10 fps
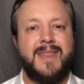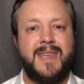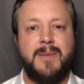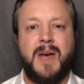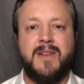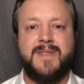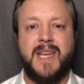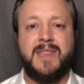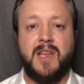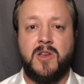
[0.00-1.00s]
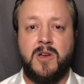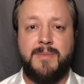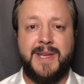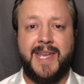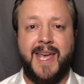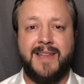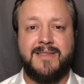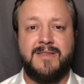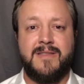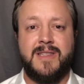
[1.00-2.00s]
The amount of debt that could be
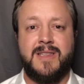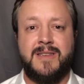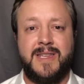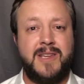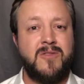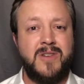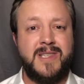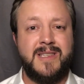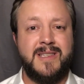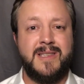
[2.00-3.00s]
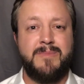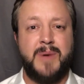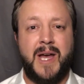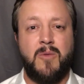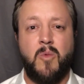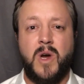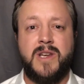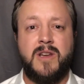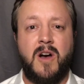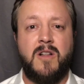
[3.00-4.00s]
canceled decreases by
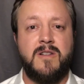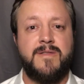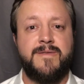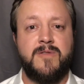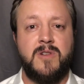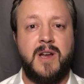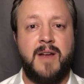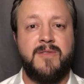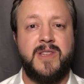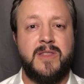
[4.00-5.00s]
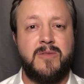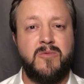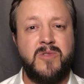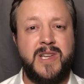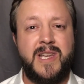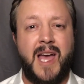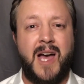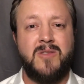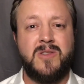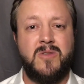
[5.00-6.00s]
$1 for every 3
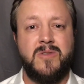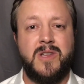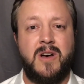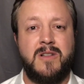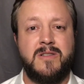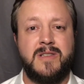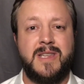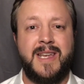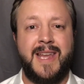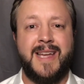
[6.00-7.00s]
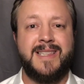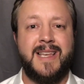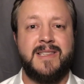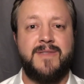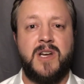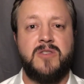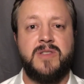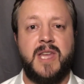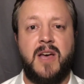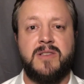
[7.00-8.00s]
household dollars in excess of
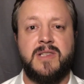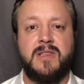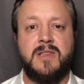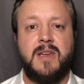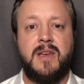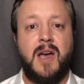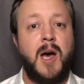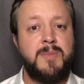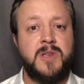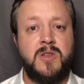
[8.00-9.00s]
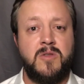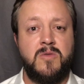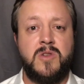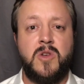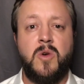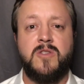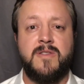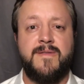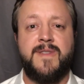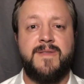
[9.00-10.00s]
$100,000, up to
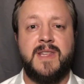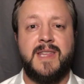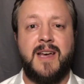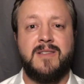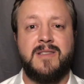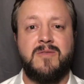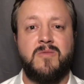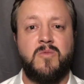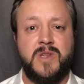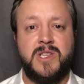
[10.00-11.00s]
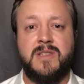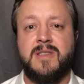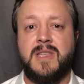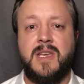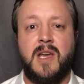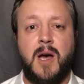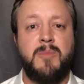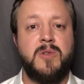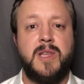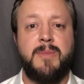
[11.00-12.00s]
$250,000, which is the
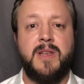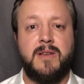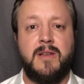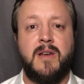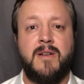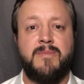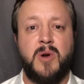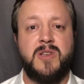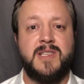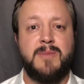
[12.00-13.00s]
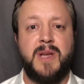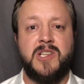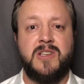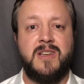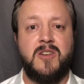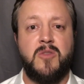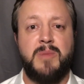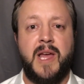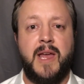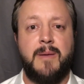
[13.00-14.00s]
upper limit of participation in her
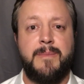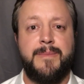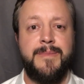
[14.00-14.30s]
plan.